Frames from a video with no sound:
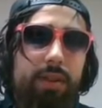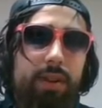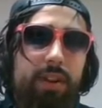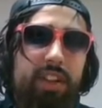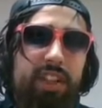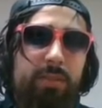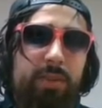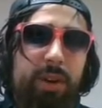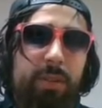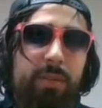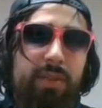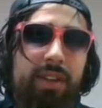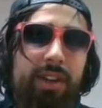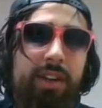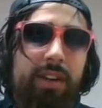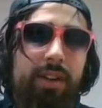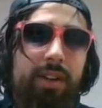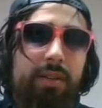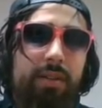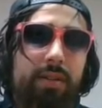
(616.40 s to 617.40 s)
an experiment they
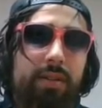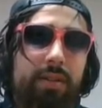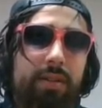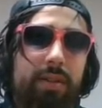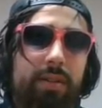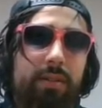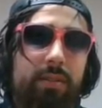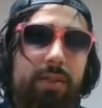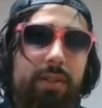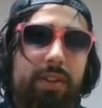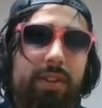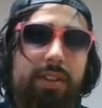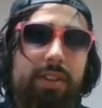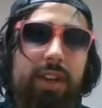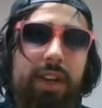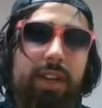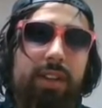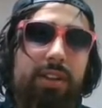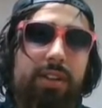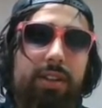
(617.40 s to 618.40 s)
did, but this is
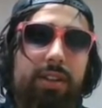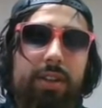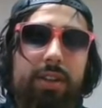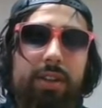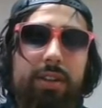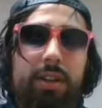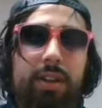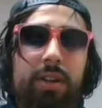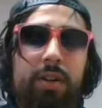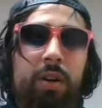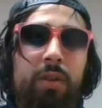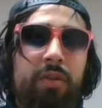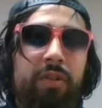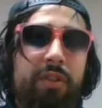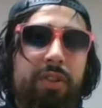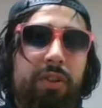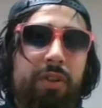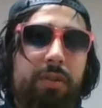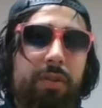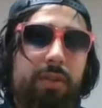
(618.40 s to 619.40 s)
kind of just an
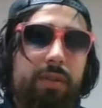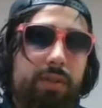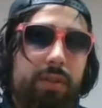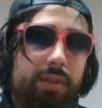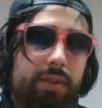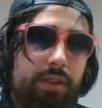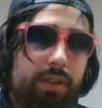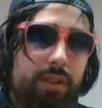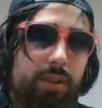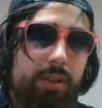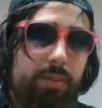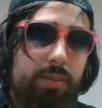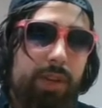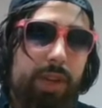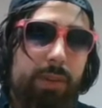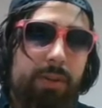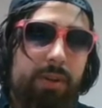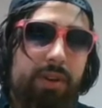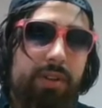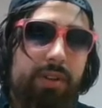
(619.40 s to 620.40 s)
overview
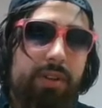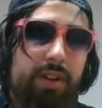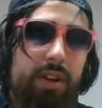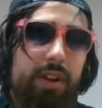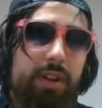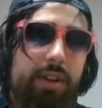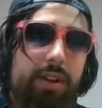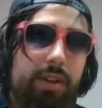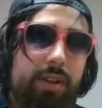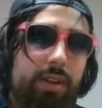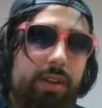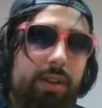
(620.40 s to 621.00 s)
paper. It's not